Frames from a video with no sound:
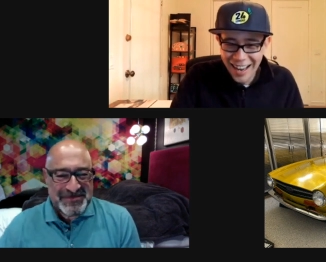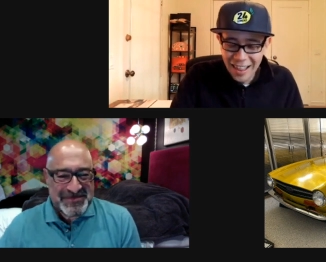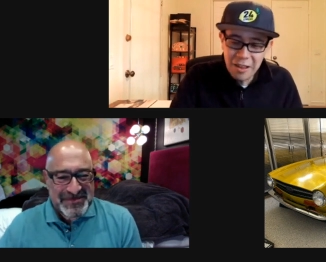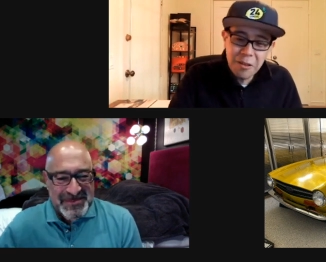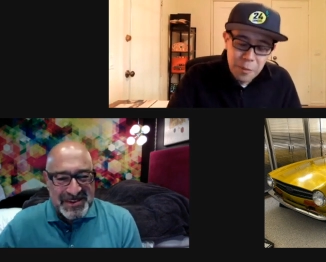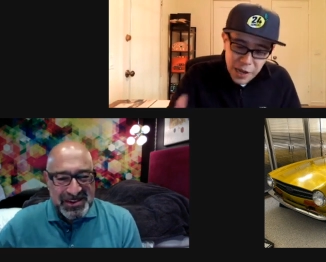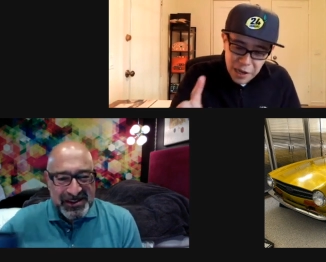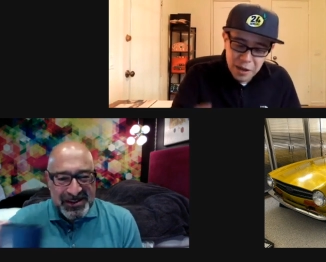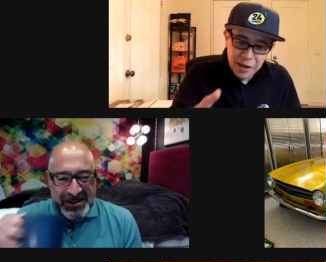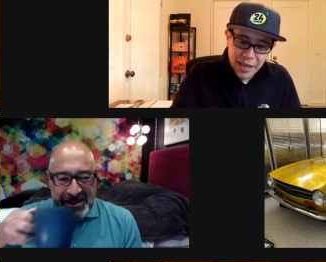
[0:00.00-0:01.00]
Speaker 1: "This would be
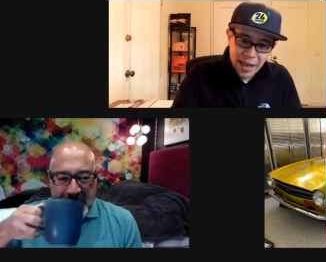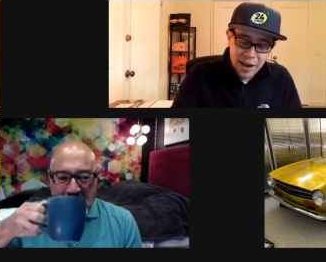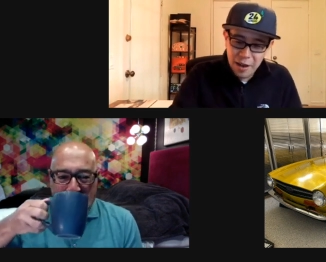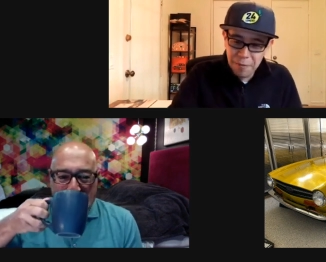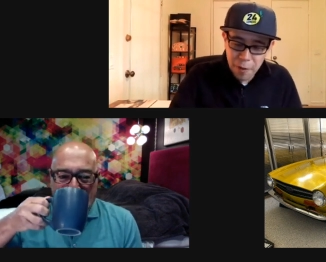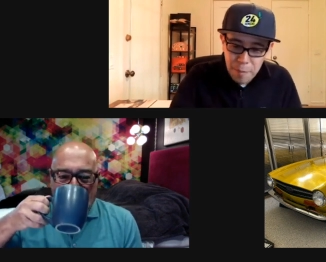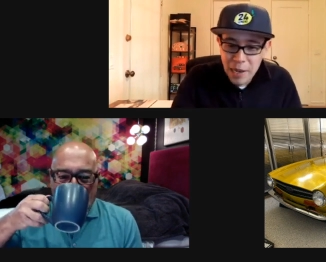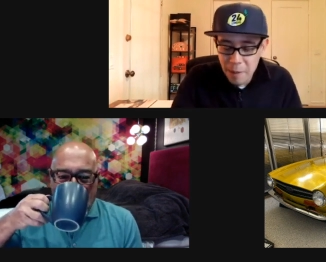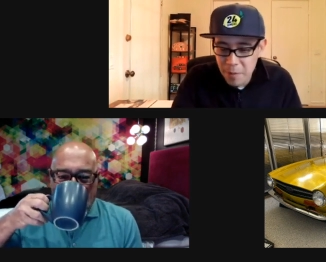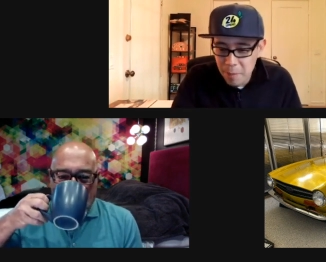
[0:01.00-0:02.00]
a good candidate for a
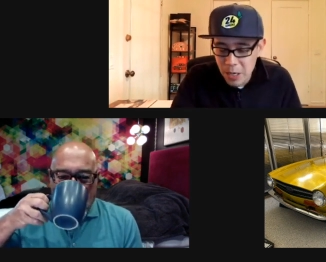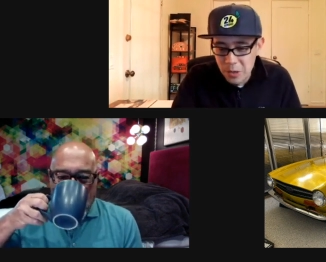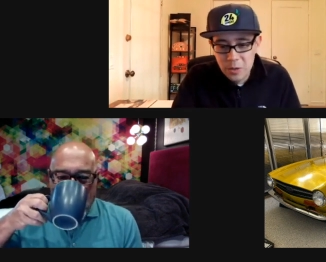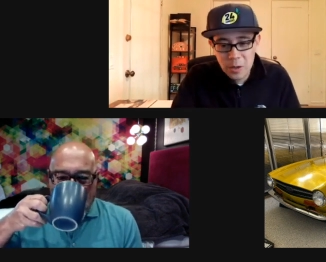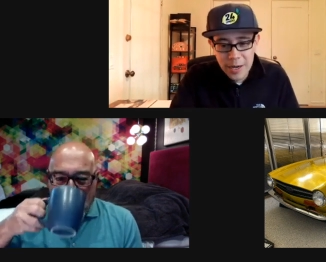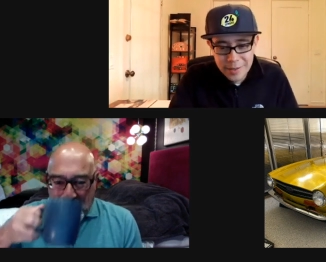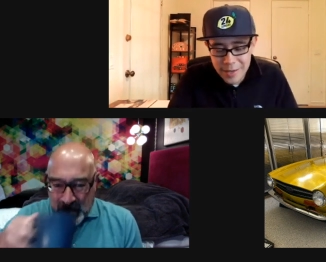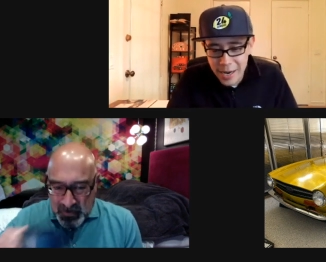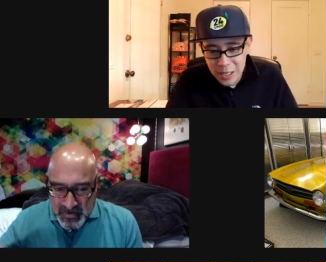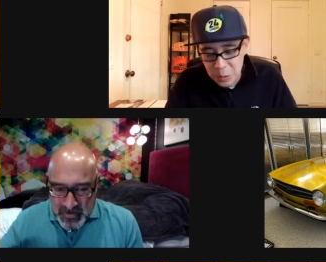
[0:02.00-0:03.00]
BMW straight
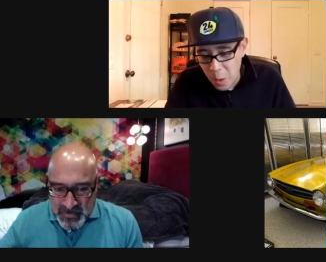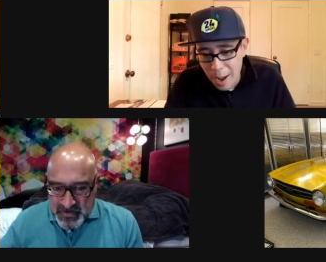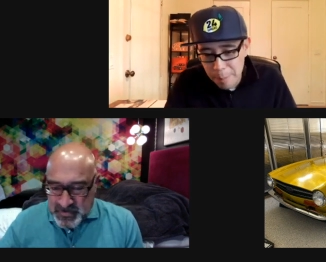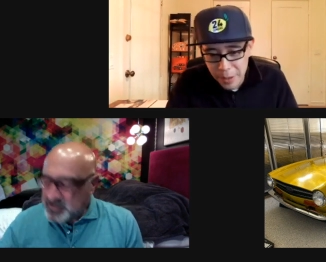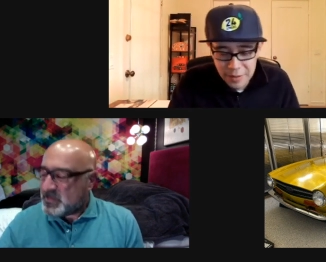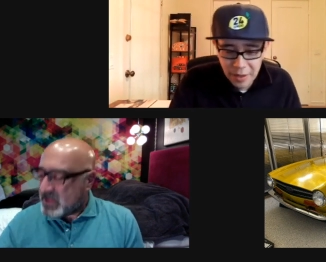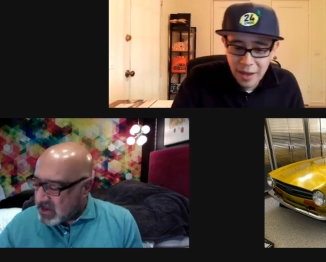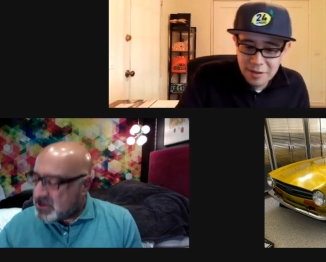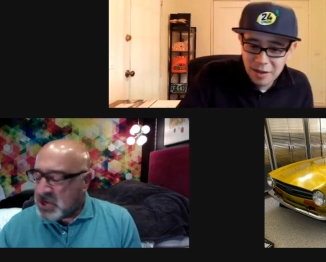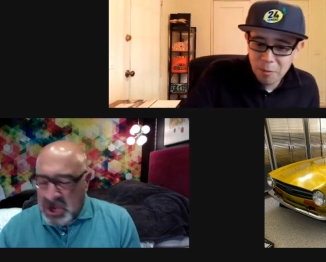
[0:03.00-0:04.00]
six swap," as
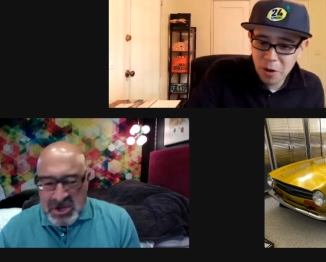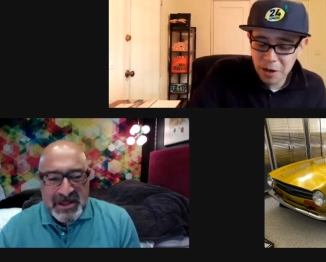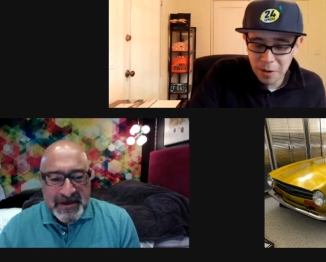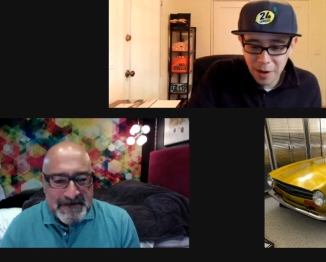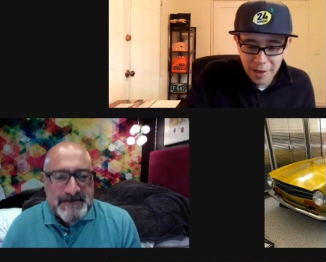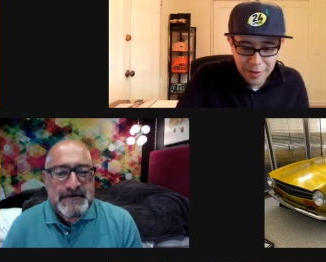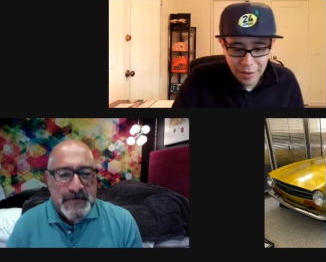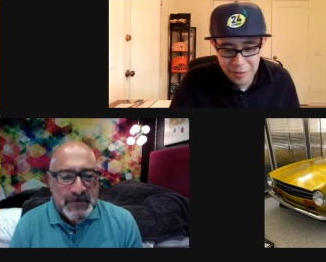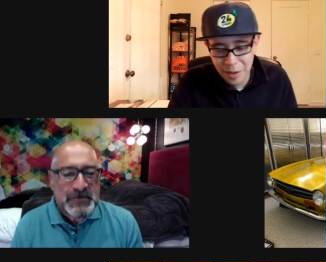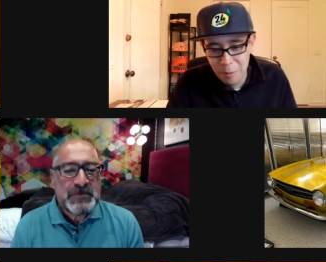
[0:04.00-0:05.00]
as someone totally. who has
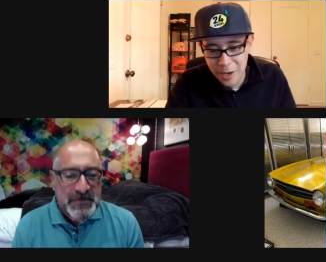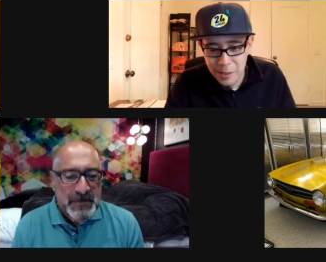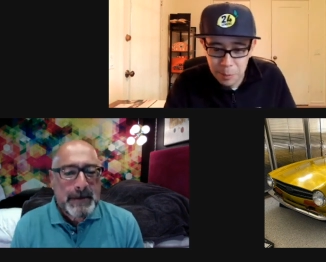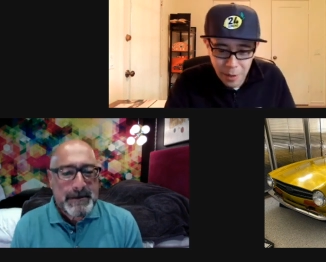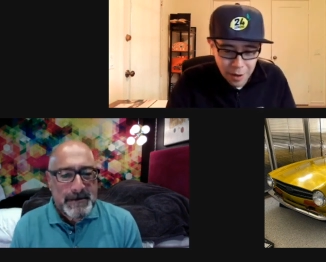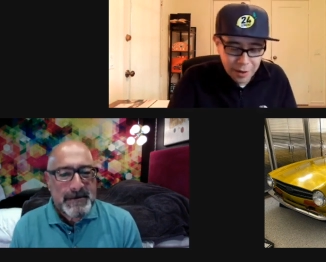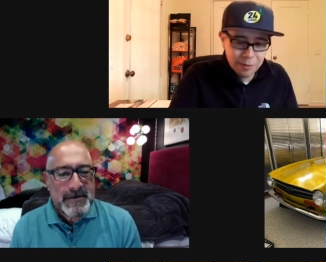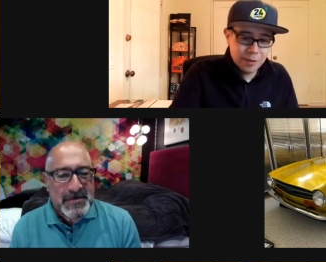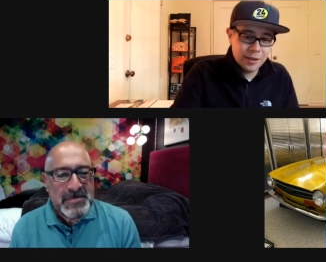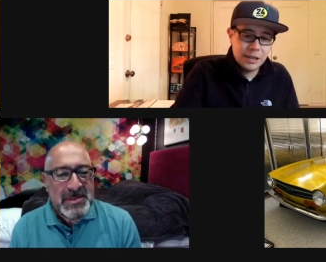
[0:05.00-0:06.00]
uh, somewhat
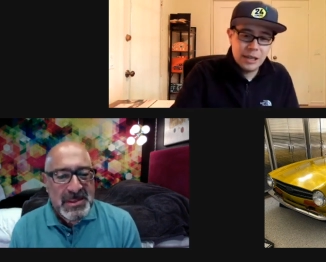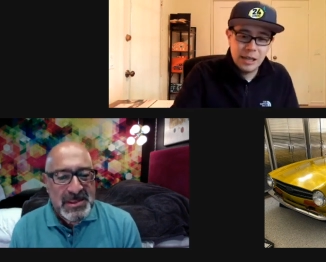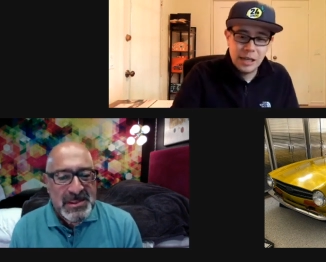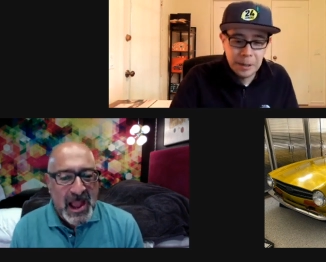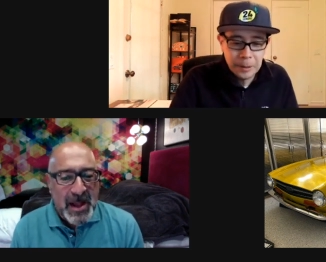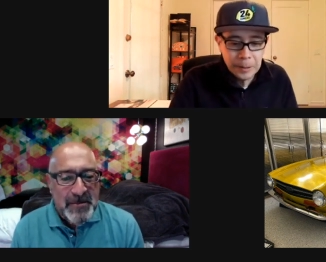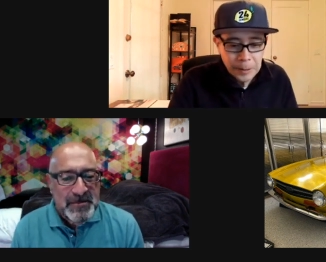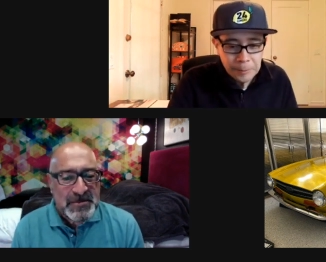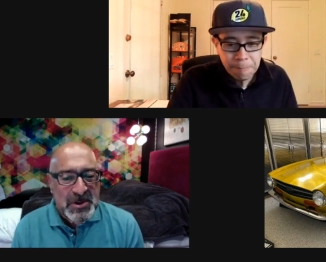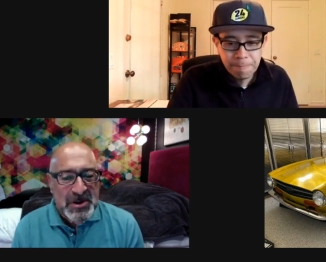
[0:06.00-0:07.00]
experience with such a thing. Yeah,
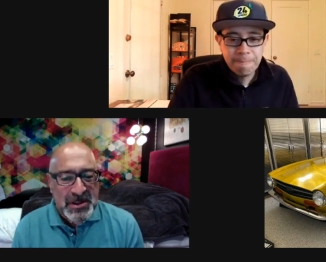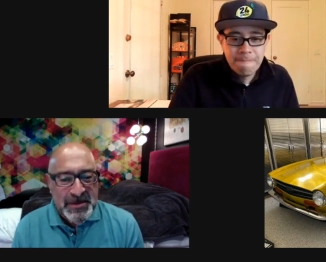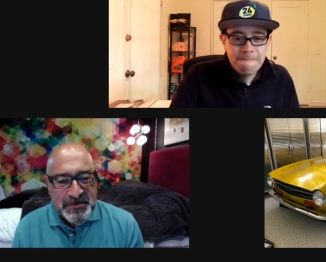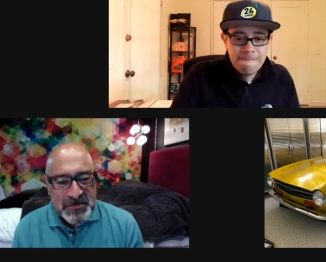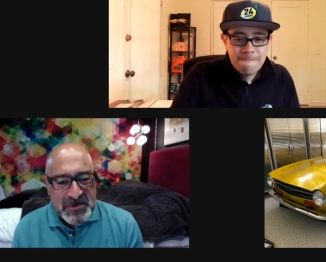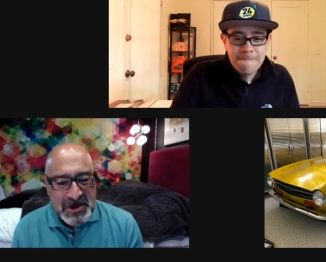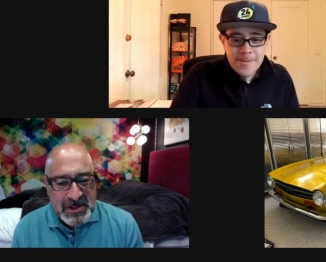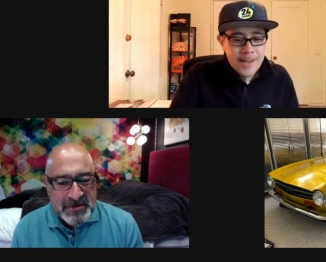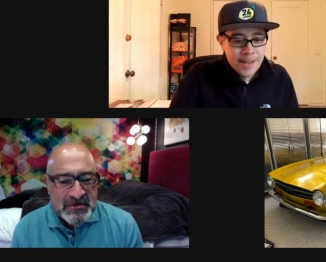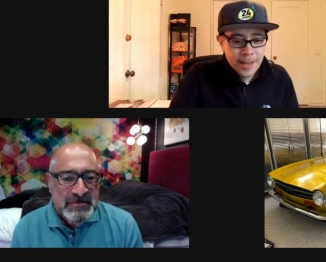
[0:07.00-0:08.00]
totally,
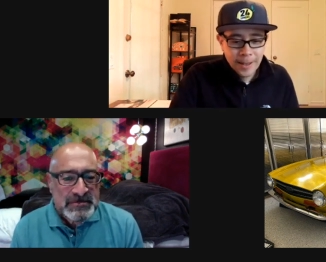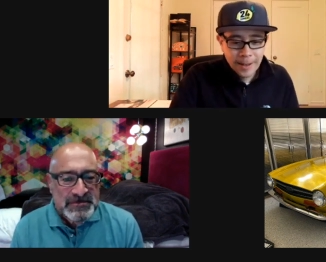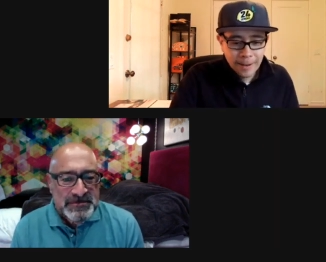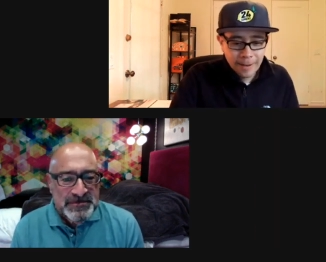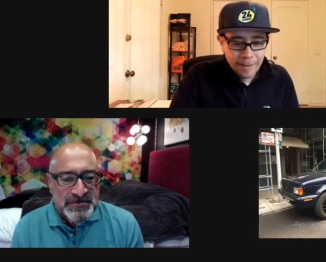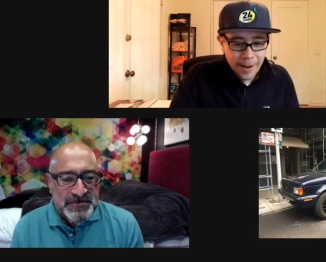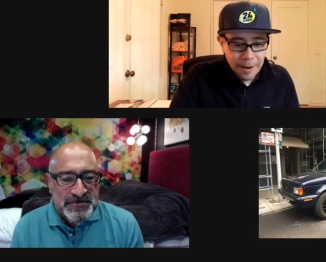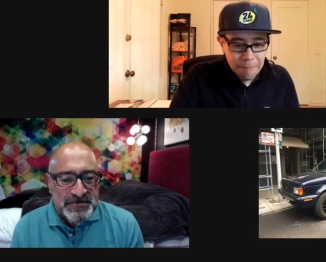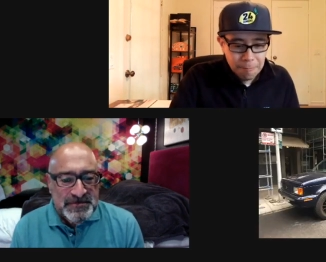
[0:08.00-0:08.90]
totally. All right